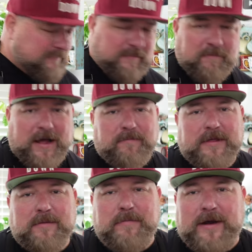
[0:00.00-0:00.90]
Might be
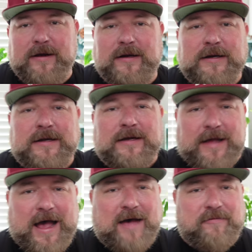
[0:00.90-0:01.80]
the beer.
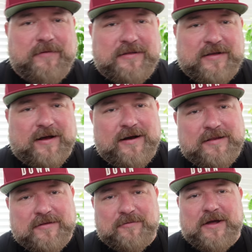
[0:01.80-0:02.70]
Half of it's gone
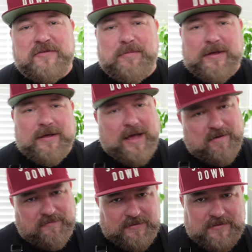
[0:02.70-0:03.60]
into the recipe,
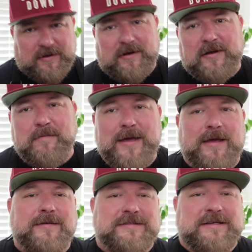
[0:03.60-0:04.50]
half of it's gone into me,
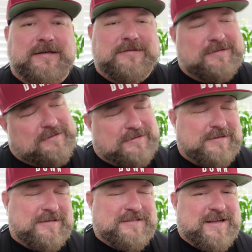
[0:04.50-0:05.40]
so.
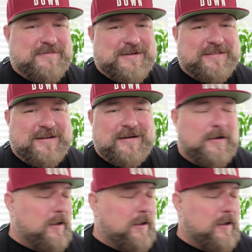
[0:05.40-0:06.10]
Good times out there.